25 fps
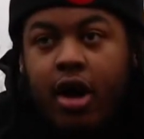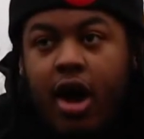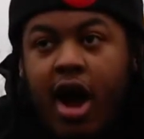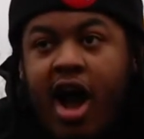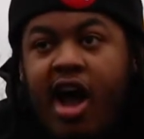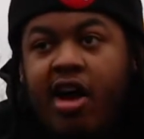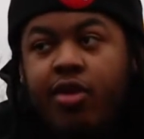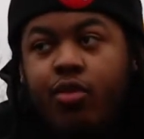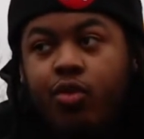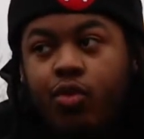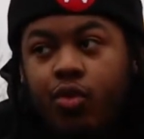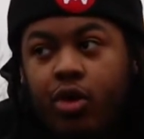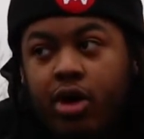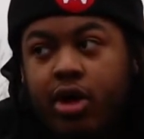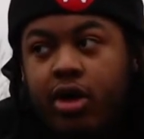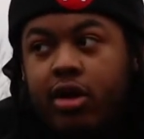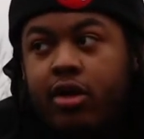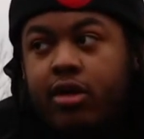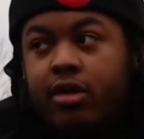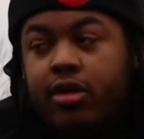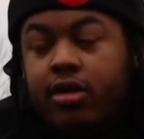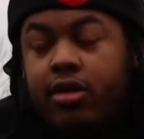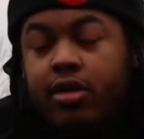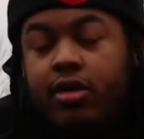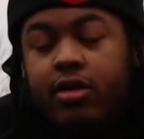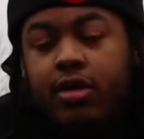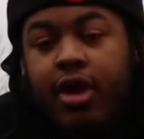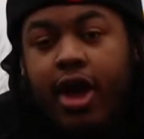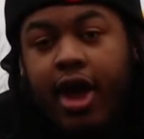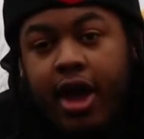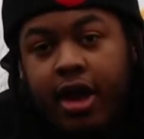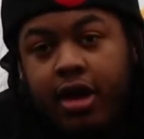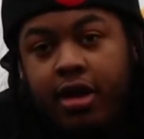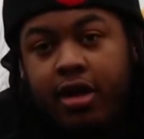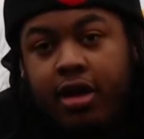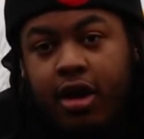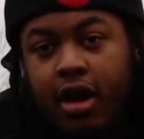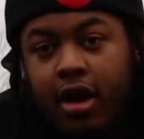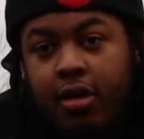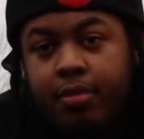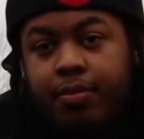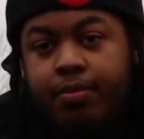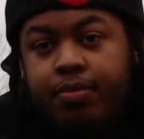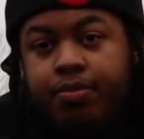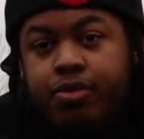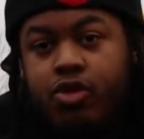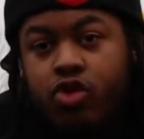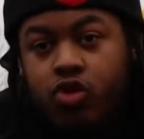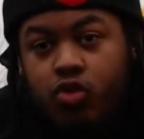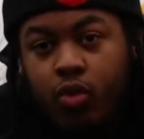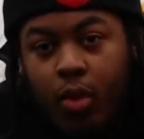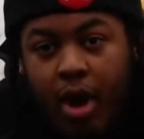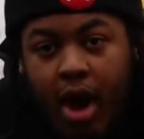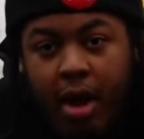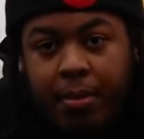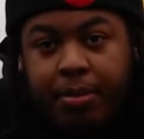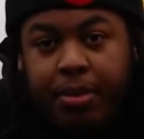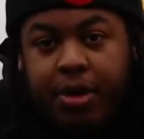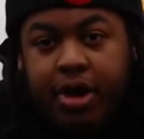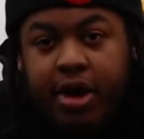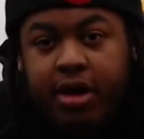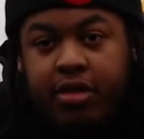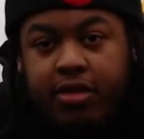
I will end up swapping